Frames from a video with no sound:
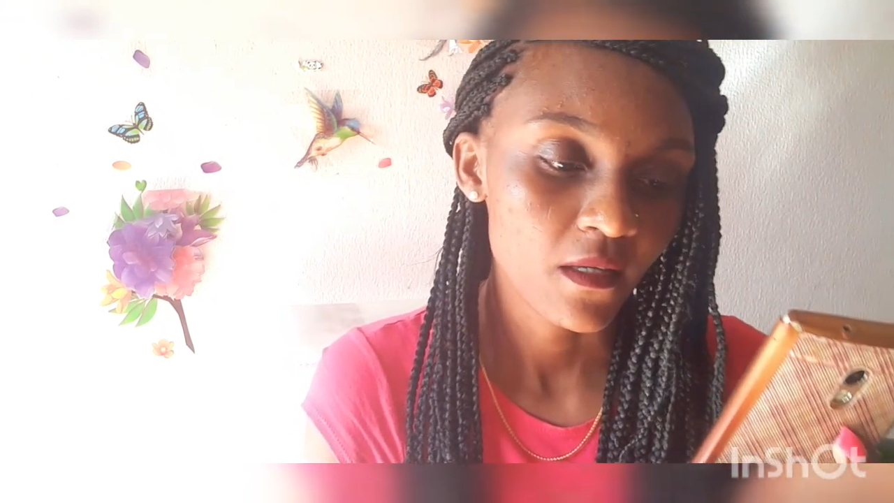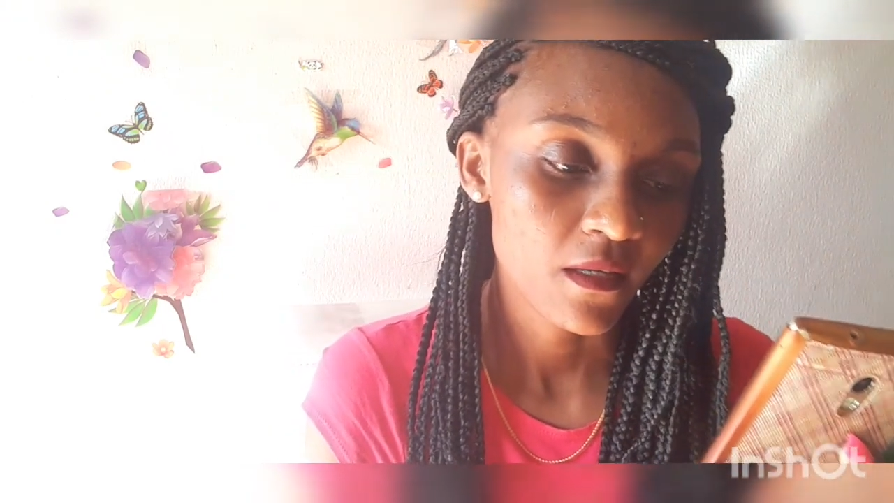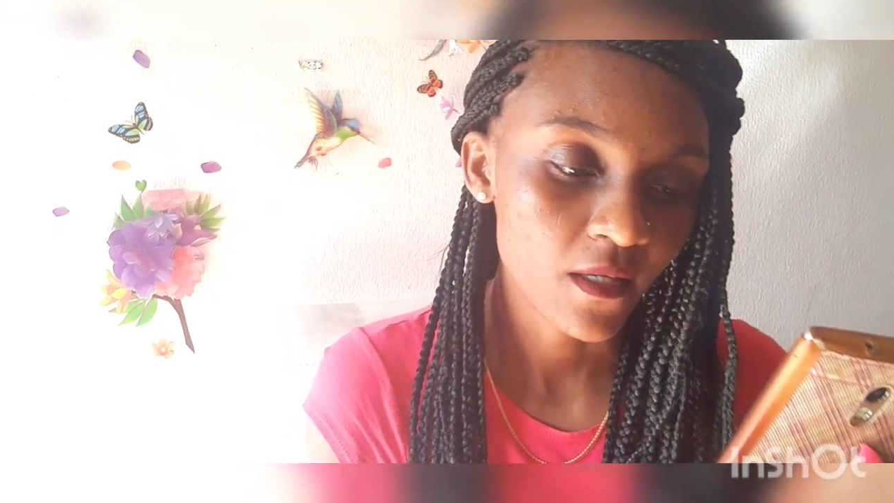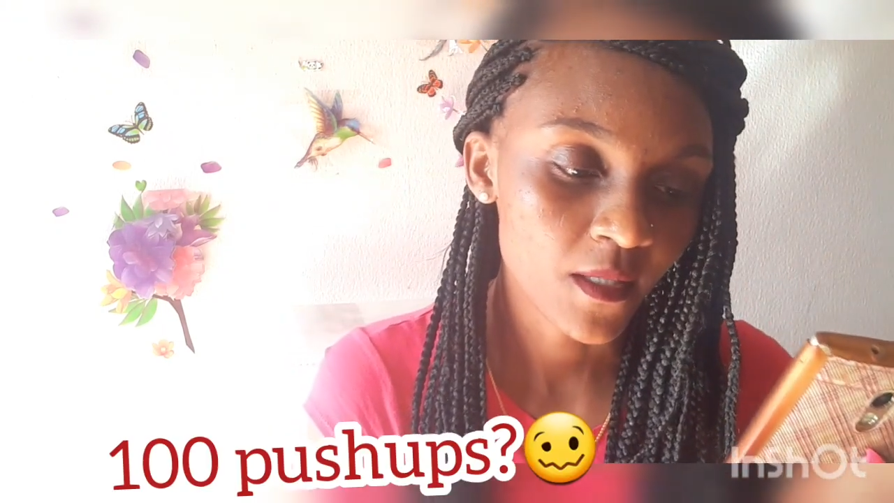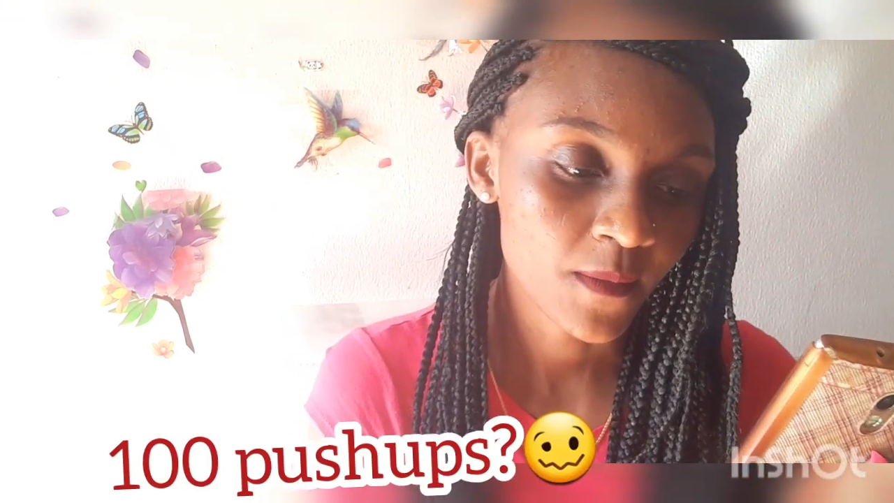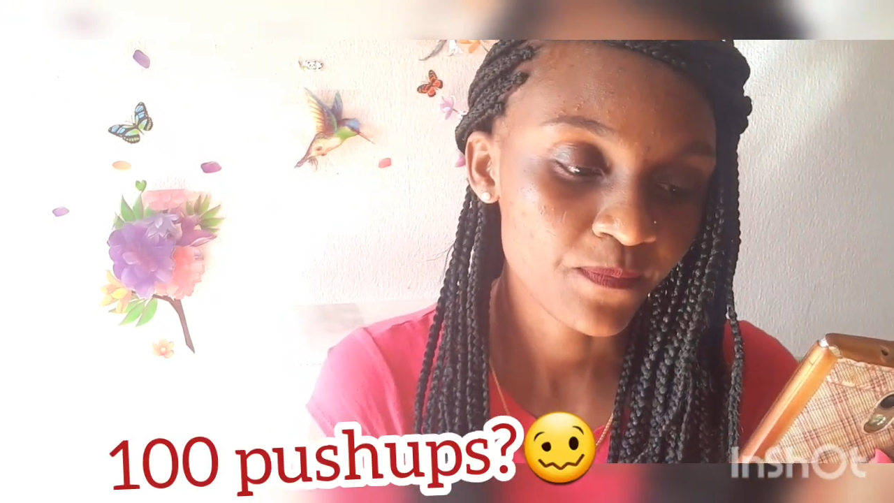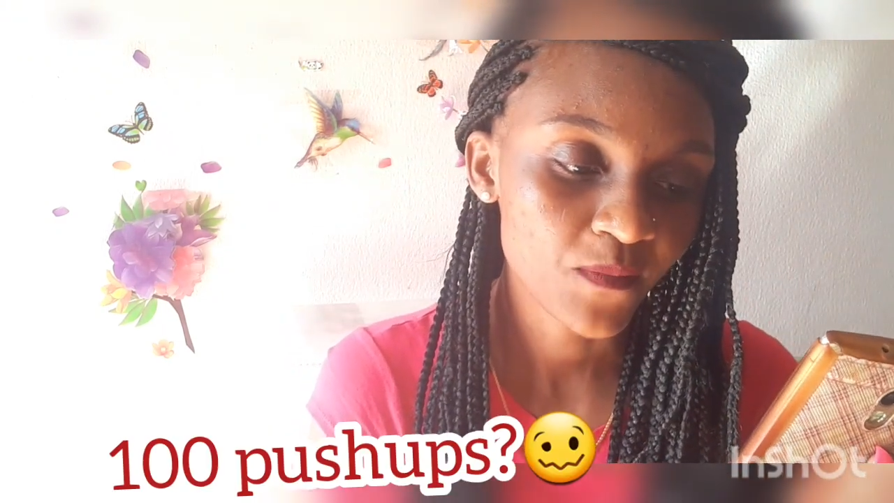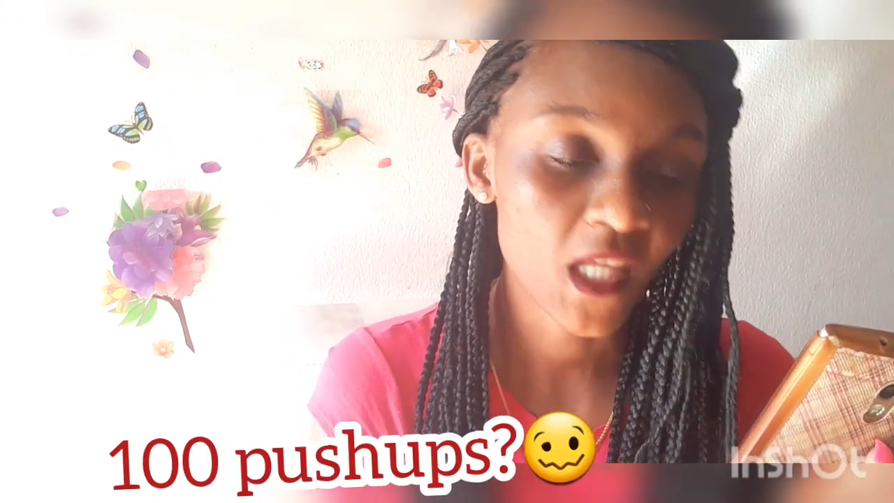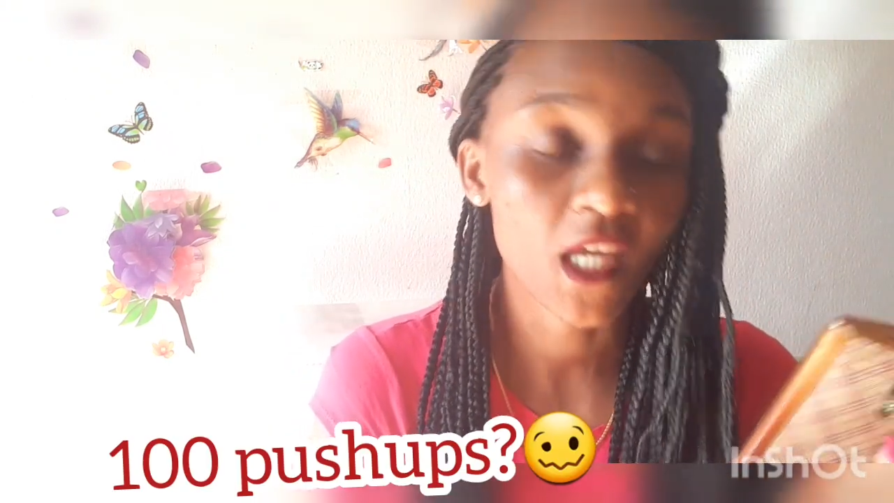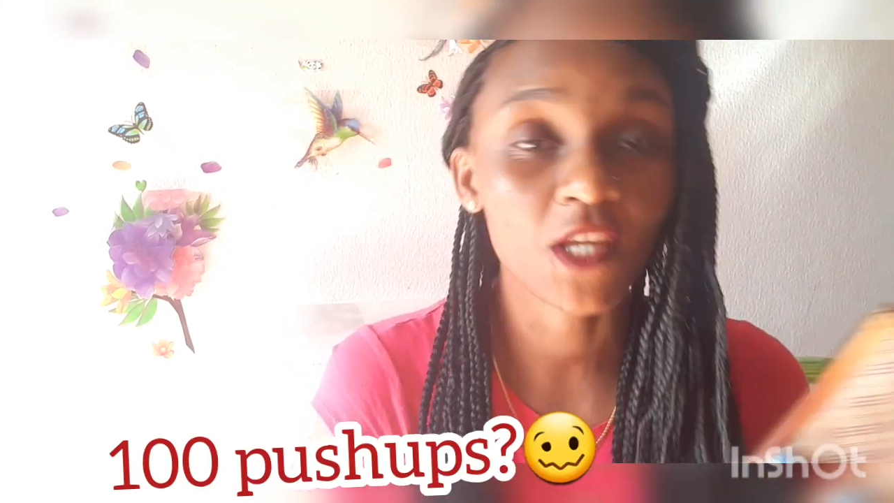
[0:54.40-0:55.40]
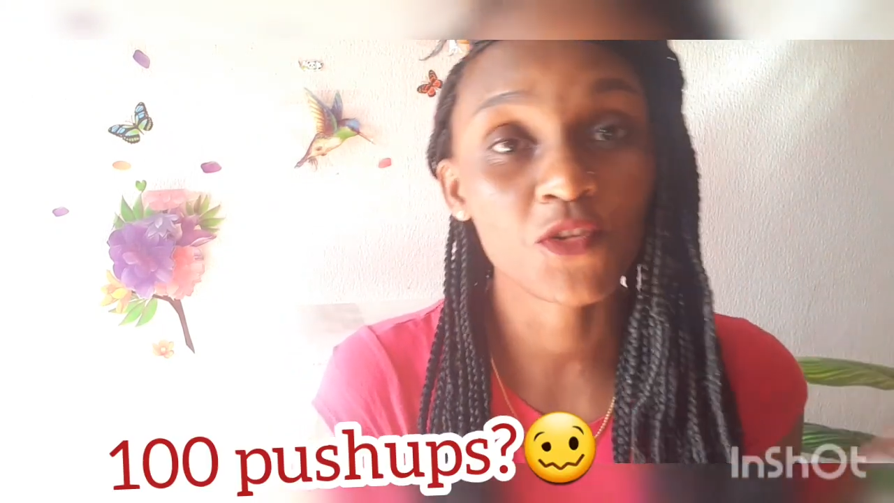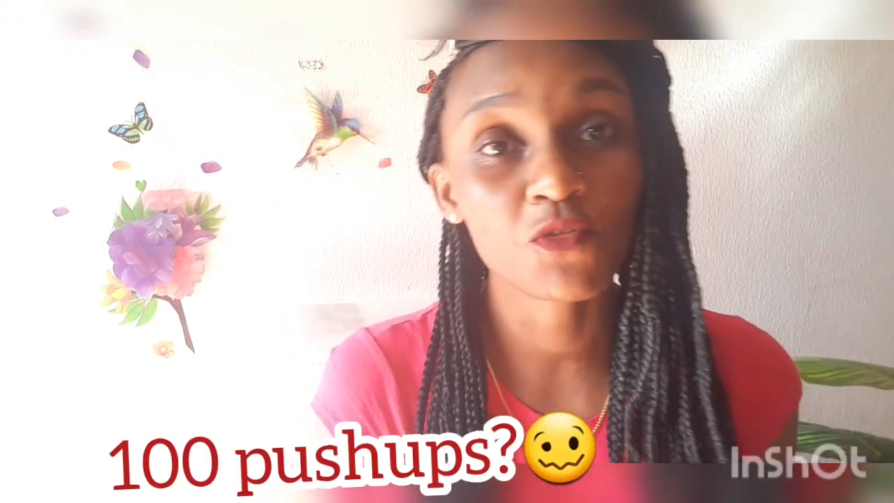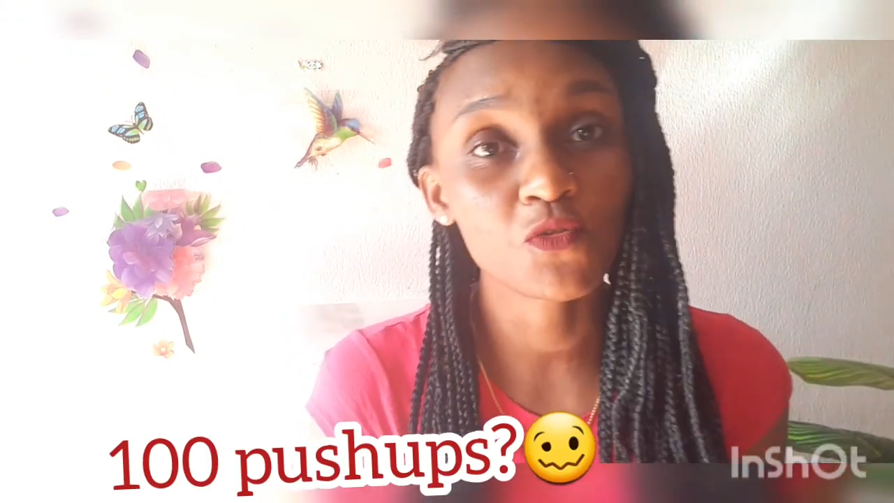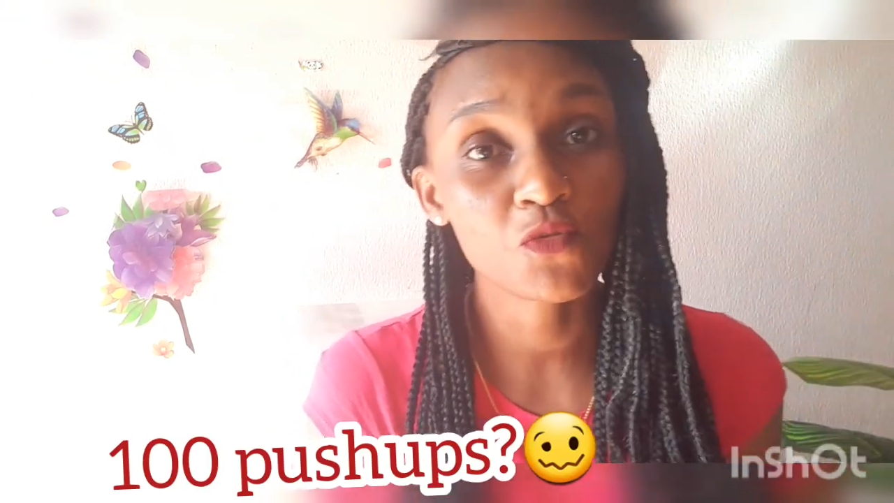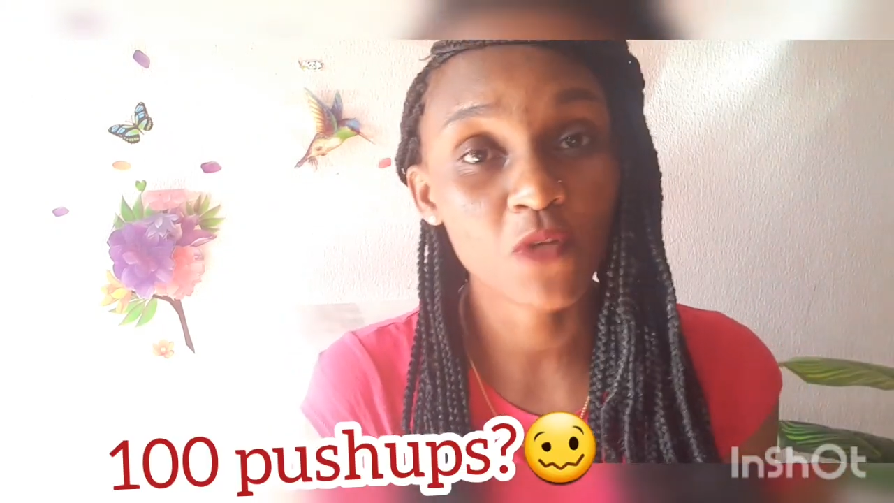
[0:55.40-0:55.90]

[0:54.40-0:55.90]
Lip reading: Yeah. Can you do